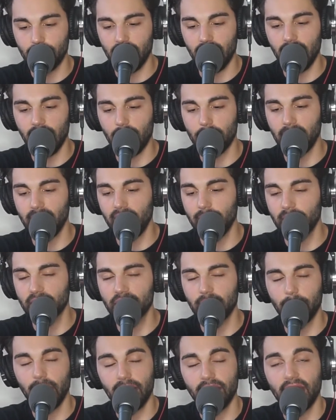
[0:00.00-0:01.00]
I am
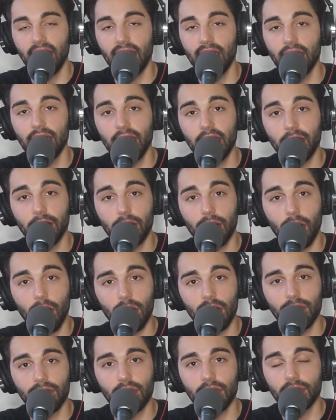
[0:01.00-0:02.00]
excited. We have an end of the year
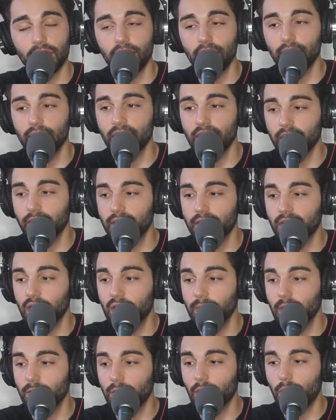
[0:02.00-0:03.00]
carnival. The student series is
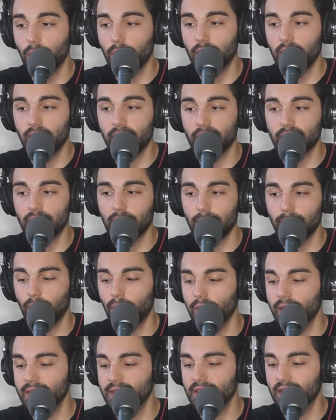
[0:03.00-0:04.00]
going to be recorded at some
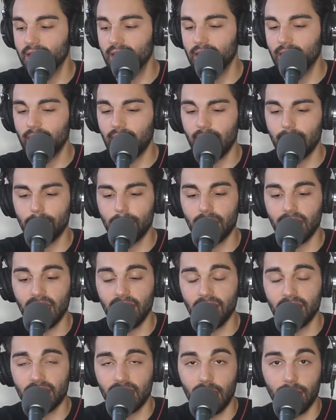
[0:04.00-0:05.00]
point. I
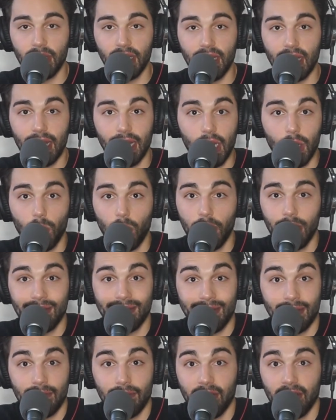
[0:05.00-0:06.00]
believe it's going to be
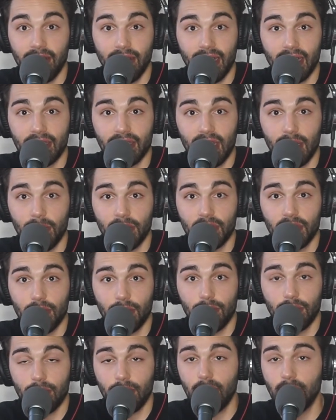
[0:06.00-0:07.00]
91. The very next
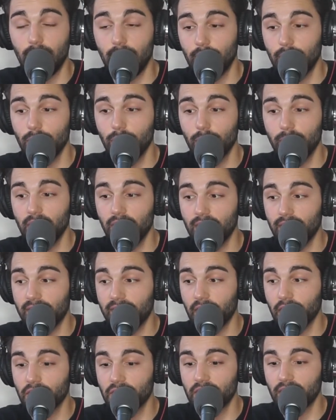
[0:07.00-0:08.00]
episode will be the
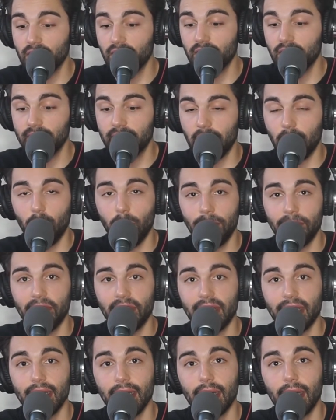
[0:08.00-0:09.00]
first of,
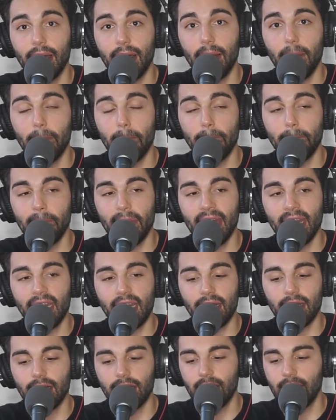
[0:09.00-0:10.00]
hopefully,
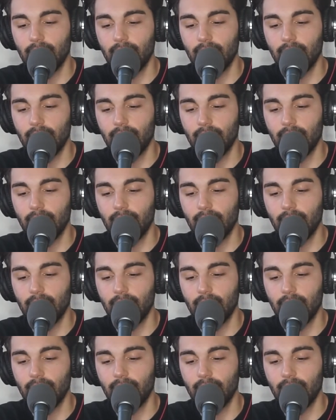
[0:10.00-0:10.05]
many.